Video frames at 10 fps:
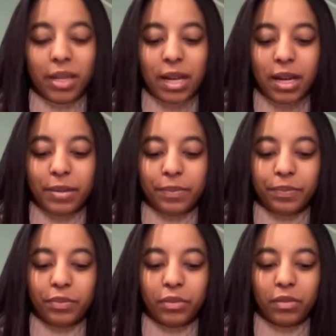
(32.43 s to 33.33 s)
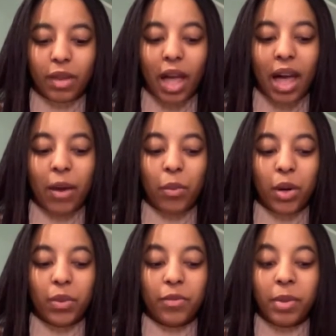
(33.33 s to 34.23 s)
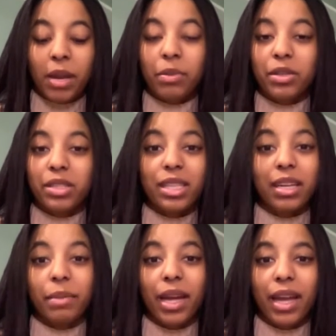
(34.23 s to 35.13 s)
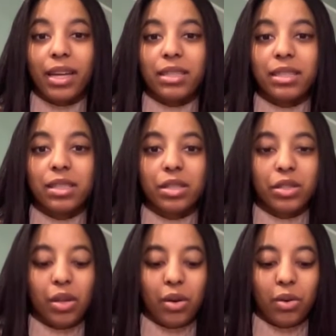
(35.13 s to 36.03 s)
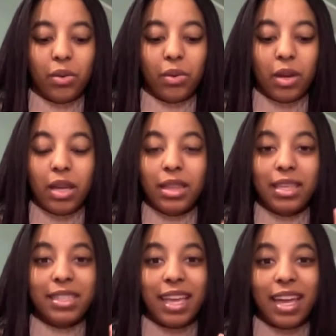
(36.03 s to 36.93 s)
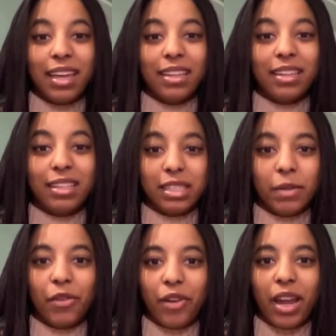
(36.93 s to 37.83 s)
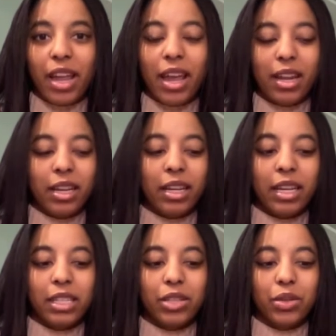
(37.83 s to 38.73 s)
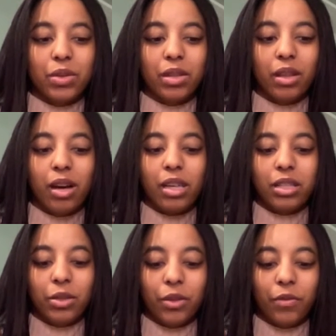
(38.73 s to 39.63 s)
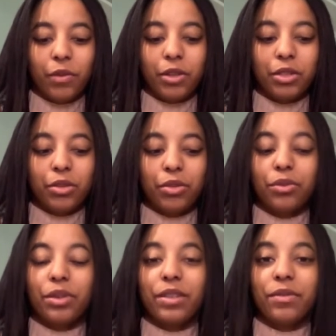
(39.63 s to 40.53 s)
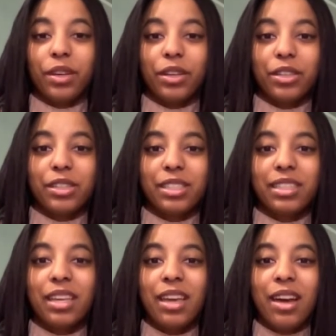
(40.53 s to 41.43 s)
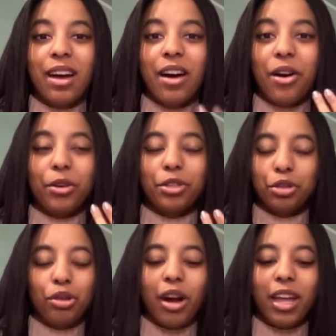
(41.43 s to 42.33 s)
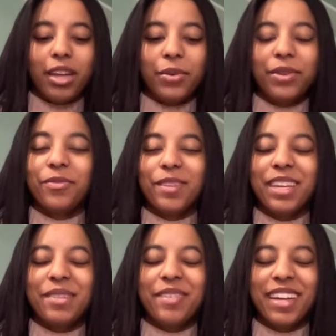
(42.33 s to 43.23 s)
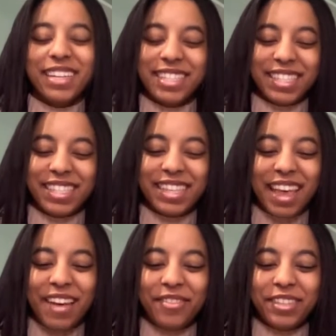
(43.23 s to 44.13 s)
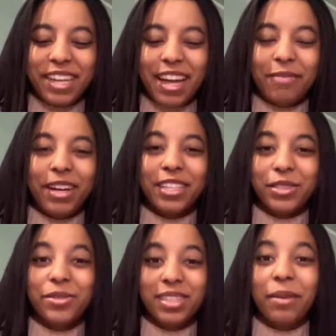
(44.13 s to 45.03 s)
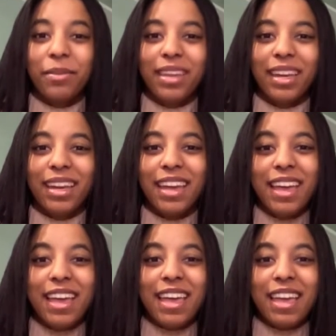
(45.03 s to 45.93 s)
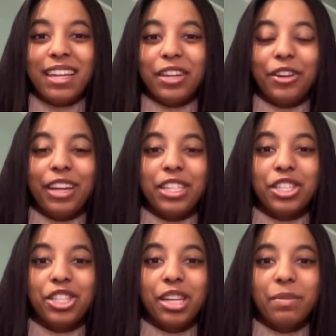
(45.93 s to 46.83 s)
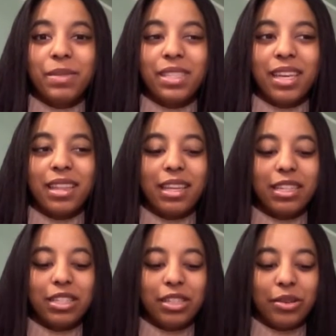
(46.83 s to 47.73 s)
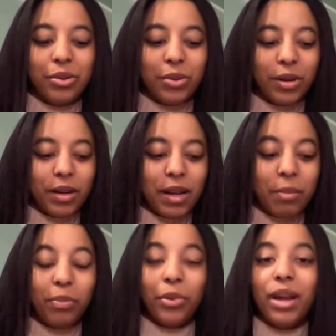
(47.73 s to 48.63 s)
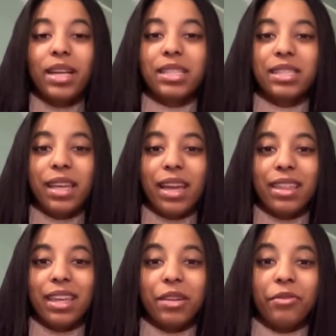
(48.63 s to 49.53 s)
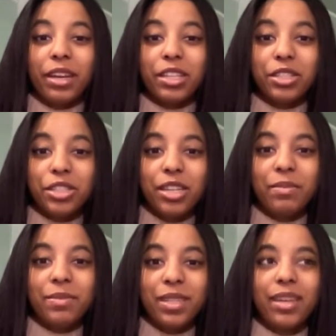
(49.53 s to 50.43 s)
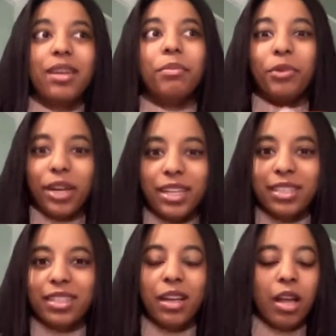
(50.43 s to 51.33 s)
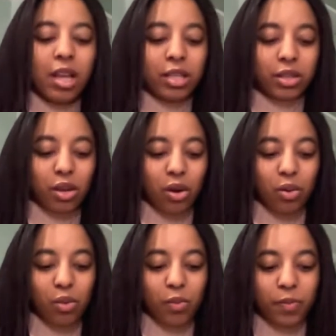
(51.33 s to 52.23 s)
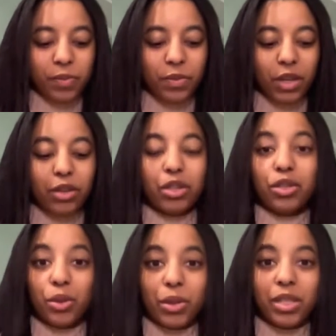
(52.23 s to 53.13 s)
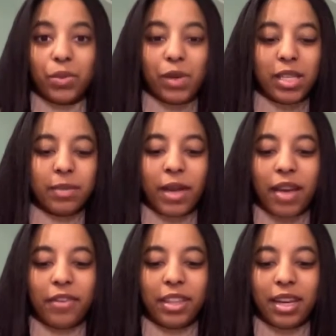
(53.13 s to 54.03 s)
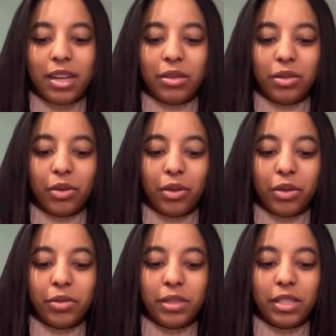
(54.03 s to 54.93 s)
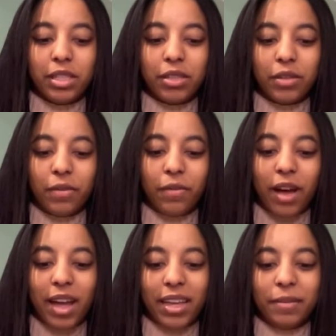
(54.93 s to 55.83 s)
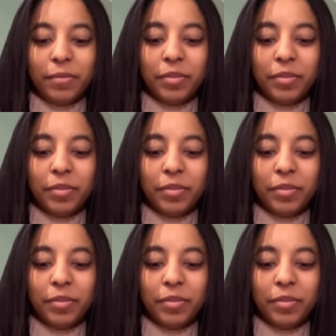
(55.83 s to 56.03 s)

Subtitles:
I work with papers in my hands, so this hand is my right hand and it gets used a lot. So the first three fingers are trying with me because every time I do something, it either gets chipped and that or it breaks, and then if it gets chipped, it breaks. So they're the shortest ones, but everything else grows fine.